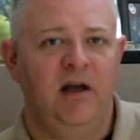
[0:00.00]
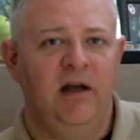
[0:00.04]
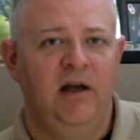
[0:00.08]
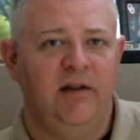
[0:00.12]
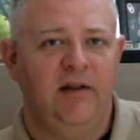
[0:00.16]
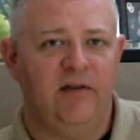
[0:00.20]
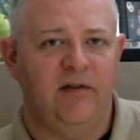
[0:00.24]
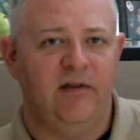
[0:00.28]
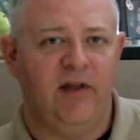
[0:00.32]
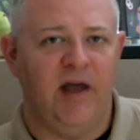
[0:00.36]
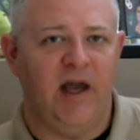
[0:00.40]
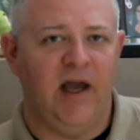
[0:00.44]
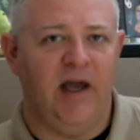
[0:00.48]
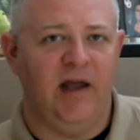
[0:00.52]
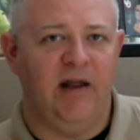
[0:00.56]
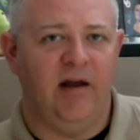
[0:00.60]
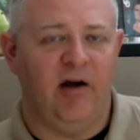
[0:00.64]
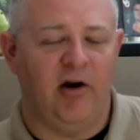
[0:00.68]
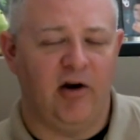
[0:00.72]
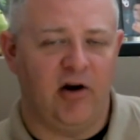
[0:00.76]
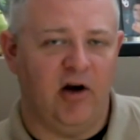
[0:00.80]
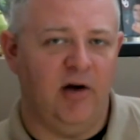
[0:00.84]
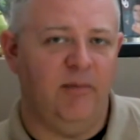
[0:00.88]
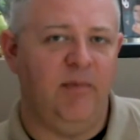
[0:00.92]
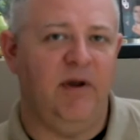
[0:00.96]
that are
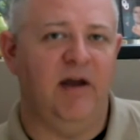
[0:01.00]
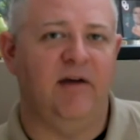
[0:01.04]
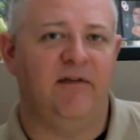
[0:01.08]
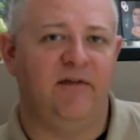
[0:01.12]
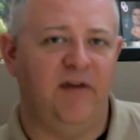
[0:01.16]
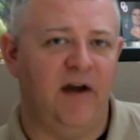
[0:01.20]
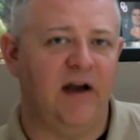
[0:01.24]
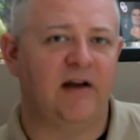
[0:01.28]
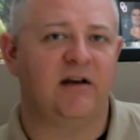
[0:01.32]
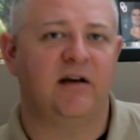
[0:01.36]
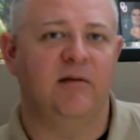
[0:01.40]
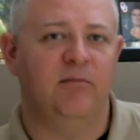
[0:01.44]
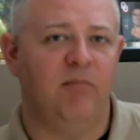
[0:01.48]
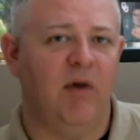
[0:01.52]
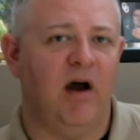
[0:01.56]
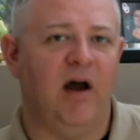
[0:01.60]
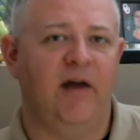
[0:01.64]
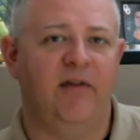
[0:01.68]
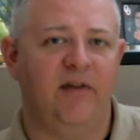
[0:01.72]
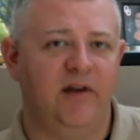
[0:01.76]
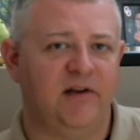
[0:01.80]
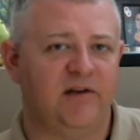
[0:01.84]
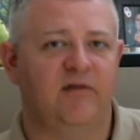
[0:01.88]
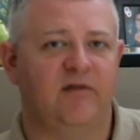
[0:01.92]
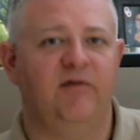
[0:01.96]
going to be affected by
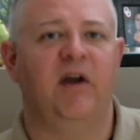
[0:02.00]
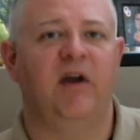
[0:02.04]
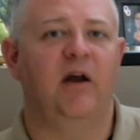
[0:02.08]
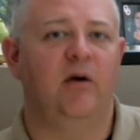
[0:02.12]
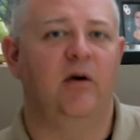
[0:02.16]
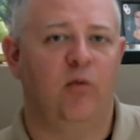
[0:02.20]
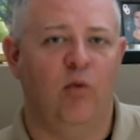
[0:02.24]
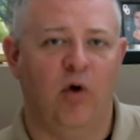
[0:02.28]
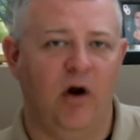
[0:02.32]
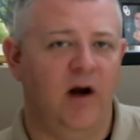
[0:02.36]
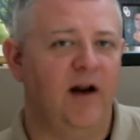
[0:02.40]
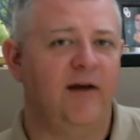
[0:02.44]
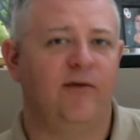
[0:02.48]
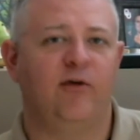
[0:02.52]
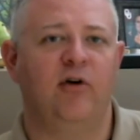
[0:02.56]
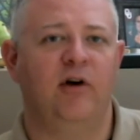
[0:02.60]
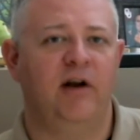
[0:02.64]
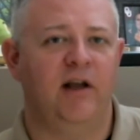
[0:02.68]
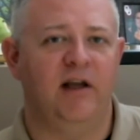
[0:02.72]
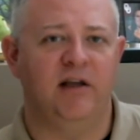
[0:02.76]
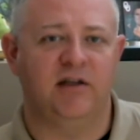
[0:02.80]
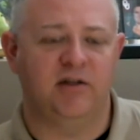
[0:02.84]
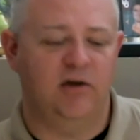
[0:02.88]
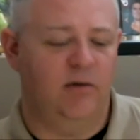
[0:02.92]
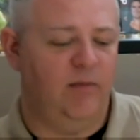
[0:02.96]
this event, whatever it
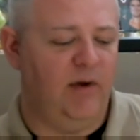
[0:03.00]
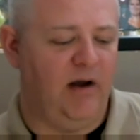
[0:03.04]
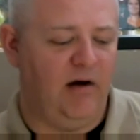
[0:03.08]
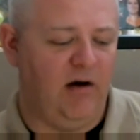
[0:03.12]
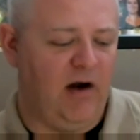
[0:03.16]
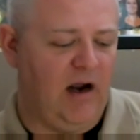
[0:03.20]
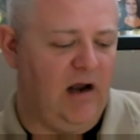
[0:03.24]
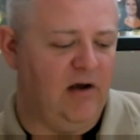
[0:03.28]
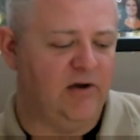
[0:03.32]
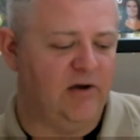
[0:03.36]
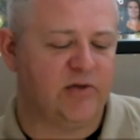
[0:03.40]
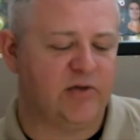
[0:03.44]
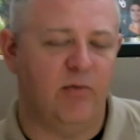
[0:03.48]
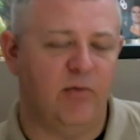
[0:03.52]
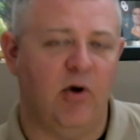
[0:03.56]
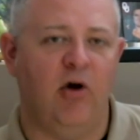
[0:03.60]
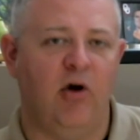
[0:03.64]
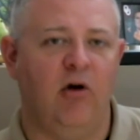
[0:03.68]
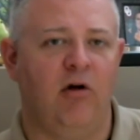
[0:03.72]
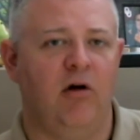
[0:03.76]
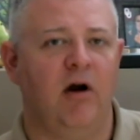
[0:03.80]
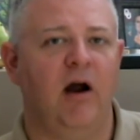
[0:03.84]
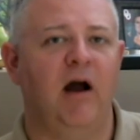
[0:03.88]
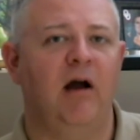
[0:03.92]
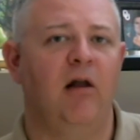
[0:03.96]
is, no matter how small
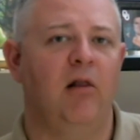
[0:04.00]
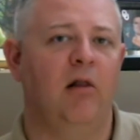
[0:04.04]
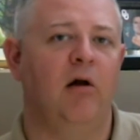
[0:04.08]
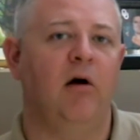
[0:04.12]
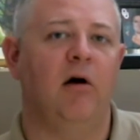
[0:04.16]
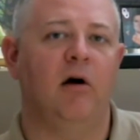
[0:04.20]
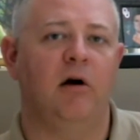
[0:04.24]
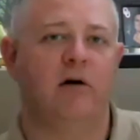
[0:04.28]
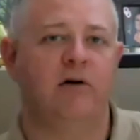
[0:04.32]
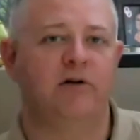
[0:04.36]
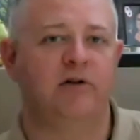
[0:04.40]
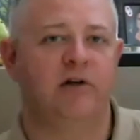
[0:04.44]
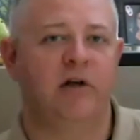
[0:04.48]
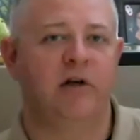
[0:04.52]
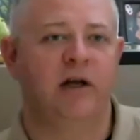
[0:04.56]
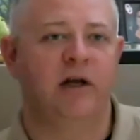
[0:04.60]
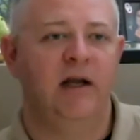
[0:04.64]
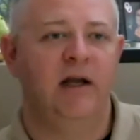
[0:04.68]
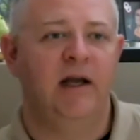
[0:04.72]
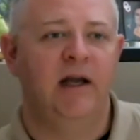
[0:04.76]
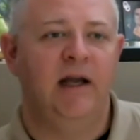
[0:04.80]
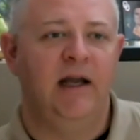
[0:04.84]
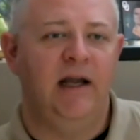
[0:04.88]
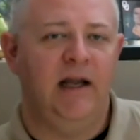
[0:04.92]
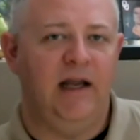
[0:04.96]
or how large.
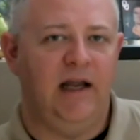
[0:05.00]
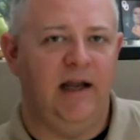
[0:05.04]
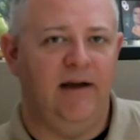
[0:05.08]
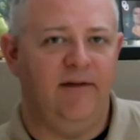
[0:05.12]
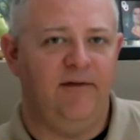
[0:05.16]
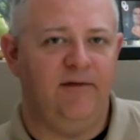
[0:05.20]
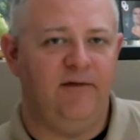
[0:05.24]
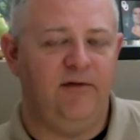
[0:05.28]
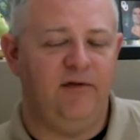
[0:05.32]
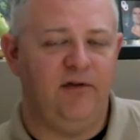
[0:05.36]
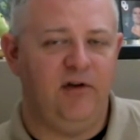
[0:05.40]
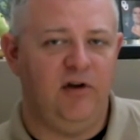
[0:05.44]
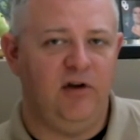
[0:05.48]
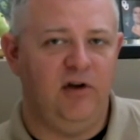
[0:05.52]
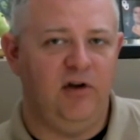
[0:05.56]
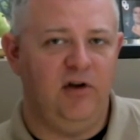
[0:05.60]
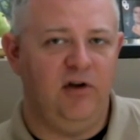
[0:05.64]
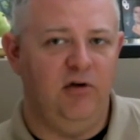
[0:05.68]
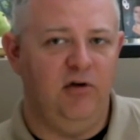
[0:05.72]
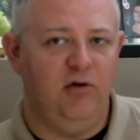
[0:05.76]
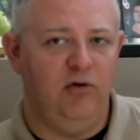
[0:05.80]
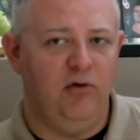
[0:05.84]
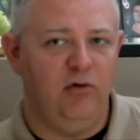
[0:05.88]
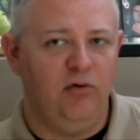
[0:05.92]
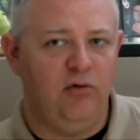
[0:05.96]
If
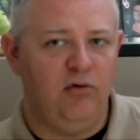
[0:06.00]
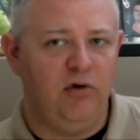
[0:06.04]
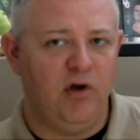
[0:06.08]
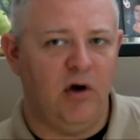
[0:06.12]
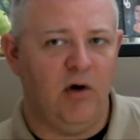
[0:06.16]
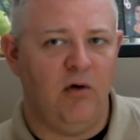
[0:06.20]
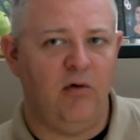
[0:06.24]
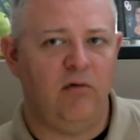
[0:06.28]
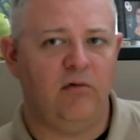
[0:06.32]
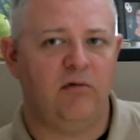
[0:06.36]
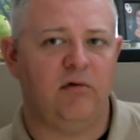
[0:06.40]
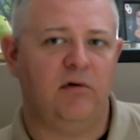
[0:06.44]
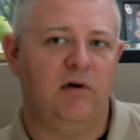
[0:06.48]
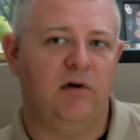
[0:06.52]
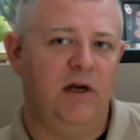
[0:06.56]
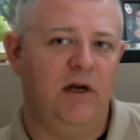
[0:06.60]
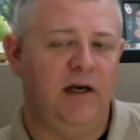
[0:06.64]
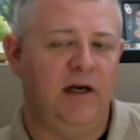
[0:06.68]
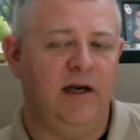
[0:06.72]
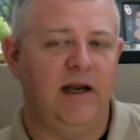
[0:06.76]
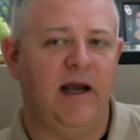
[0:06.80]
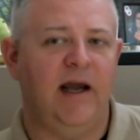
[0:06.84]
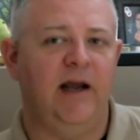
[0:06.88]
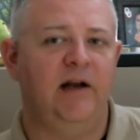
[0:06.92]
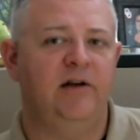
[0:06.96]
you don't
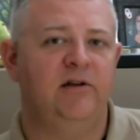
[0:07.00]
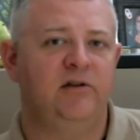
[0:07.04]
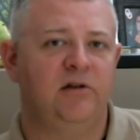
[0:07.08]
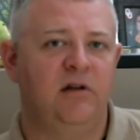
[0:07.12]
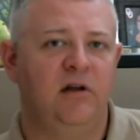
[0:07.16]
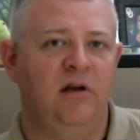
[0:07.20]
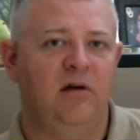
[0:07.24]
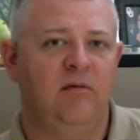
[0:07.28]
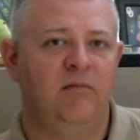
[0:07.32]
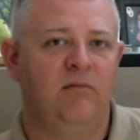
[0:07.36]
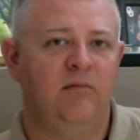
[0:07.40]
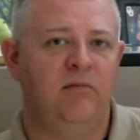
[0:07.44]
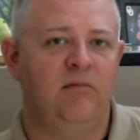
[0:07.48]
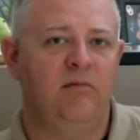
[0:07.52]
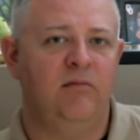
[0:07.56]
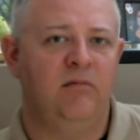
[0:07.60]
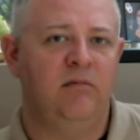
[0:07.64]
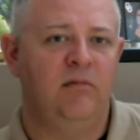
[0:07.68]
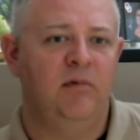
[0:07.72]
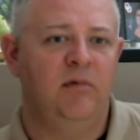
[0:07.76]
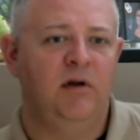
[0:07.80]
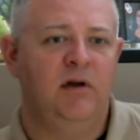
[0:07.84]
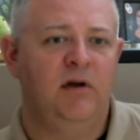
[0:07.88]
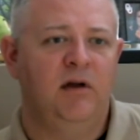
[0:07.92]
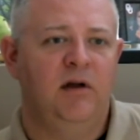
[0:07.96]
engage
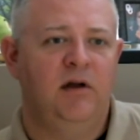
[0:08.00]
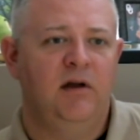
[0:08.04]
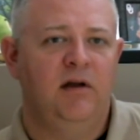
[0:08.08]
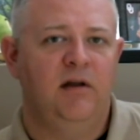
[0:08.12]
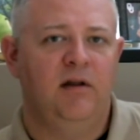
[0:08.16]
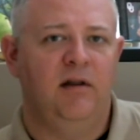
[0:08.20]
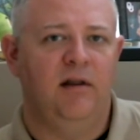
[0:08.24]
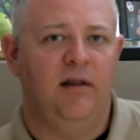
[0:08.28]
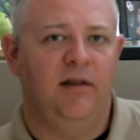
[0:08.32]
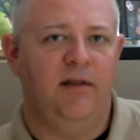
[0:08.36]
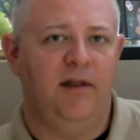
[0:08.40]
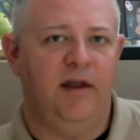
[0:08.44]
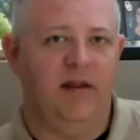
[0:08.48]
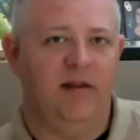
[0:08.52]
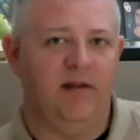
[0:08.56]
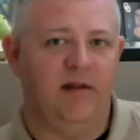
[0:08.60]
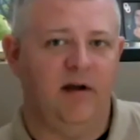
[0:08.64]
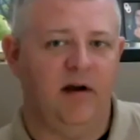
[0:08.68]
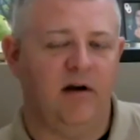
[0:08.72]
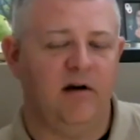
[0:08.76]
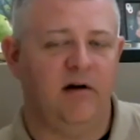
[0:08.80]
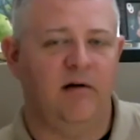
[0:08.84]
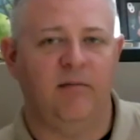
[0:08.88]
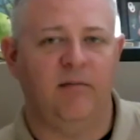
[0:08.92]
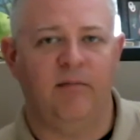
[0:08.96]
them, then they're
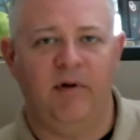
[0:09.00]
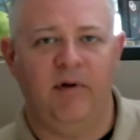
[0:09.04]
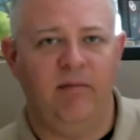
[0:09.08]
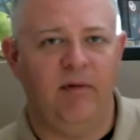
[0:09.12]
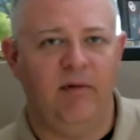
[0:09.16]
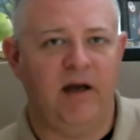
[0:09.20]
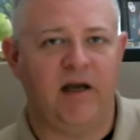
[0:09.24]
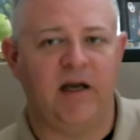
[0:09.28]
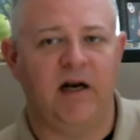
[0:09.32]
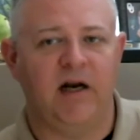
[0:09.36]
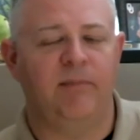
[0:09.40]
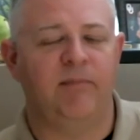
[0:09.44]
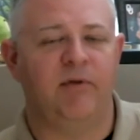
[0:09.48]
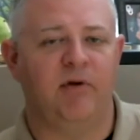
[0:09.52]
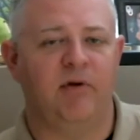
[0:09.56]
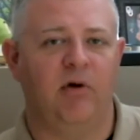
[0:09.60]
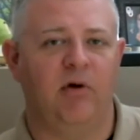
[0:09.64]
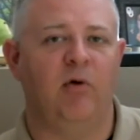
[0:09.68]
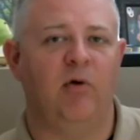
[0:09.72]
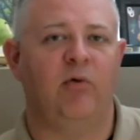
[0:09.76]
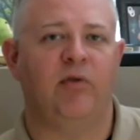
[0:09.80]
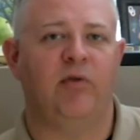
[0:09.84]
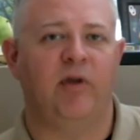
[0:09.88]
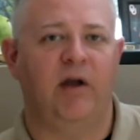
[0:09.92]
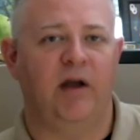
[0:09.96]
going to be making up their
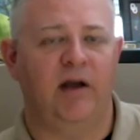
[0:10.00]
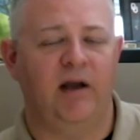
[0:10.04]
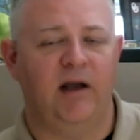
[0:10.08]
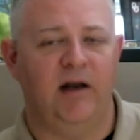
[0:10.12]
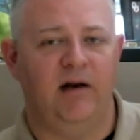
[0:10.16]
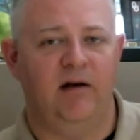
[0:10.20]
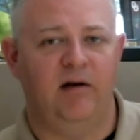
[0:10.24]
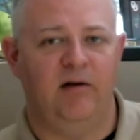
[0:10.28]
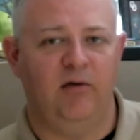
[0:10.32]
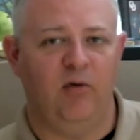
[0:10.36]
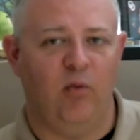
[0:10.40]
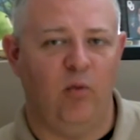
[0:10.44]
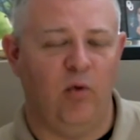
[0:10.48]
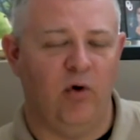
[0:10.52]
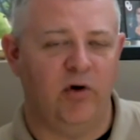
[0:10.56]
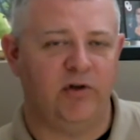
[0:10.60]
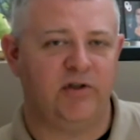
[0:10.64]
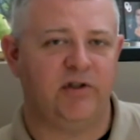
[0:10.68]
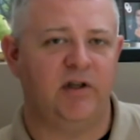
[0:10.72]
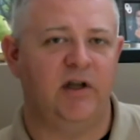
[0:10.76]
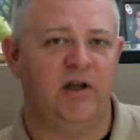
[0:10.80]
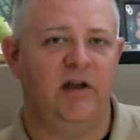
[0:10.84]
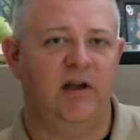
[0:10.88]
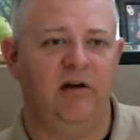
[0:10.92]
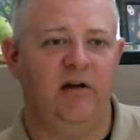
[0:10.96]
own thing. And the
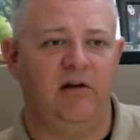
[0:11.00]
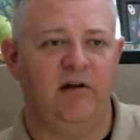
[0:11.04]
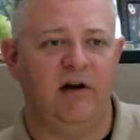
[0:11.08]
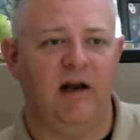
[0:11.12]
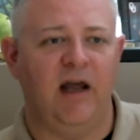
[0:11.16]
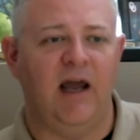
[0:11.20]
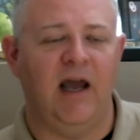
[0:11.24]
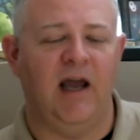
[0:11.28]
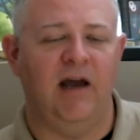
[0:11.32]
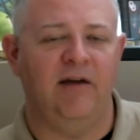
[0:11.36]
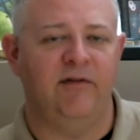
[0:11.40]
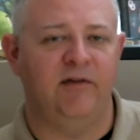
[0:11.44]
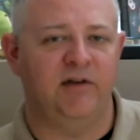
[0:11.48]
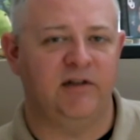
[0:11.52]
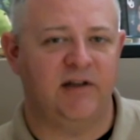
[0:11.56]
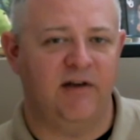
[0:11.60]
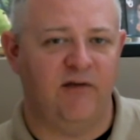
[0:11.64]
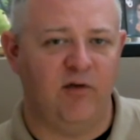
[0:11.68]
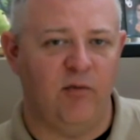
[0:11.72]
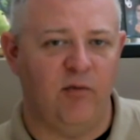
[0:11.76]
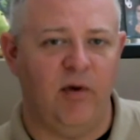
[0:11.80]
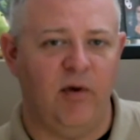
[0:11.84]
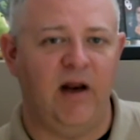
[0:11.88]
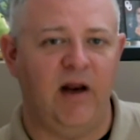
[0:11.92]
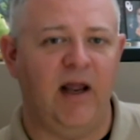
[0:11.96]
worst thing you can have is
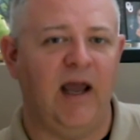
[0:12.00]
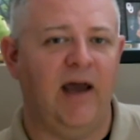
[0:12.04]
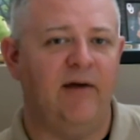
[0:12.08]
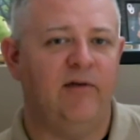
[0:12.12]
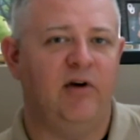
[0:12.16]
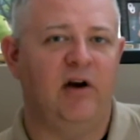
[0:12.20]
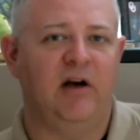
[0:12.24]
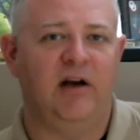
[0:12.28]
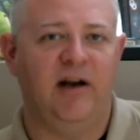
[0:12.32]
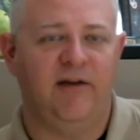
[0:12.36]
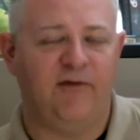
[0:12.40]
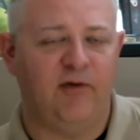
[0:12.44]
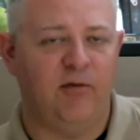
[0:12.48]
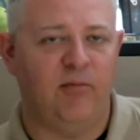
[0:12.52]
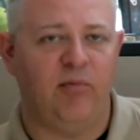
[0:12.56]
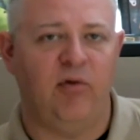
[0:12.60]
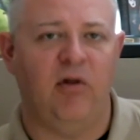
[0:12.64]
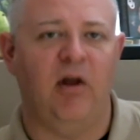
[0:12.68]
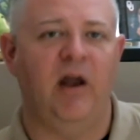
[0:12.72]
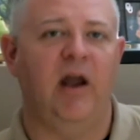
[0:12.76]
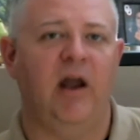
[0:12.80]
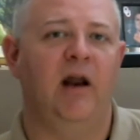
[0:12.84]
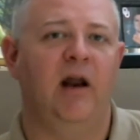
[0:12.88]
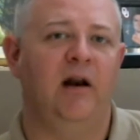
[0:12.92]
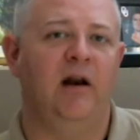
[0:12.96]
everybody having a different
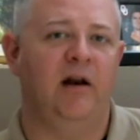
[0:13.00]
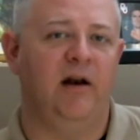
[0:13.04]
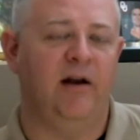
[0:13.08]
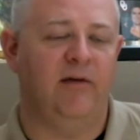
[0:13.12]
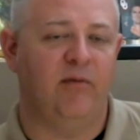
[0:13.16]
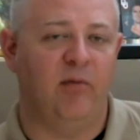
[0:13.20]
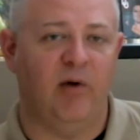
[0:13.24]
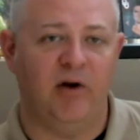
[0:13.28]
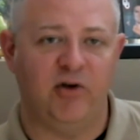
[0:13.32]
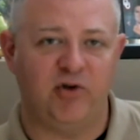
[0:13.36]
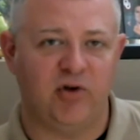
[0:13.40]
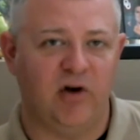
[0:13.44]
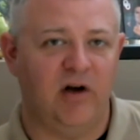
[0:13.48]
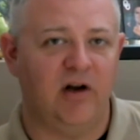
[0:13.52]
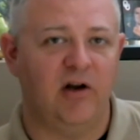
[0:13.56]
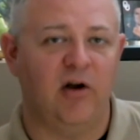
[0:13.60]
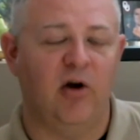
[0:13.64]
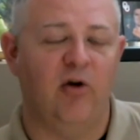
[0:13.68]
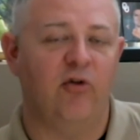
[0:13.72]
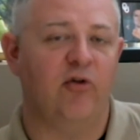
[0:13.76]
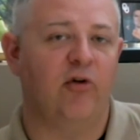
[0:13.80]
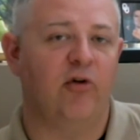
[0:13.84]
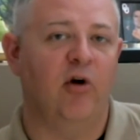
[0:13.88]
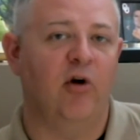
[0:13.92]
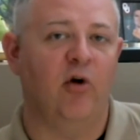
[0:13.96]
plan and everybody trying to
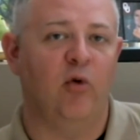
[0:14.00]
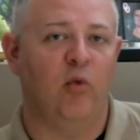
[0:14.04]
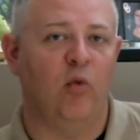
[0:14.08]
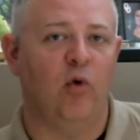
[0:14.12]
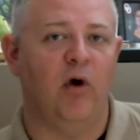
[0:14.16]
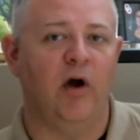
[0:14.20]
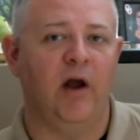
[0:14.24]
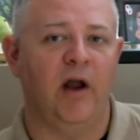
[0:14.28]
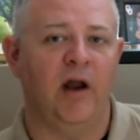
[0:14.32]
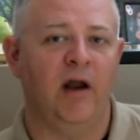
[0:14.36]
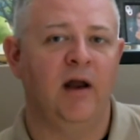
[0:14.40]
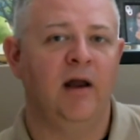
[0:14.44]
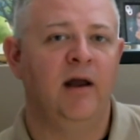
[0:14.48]
go their own way.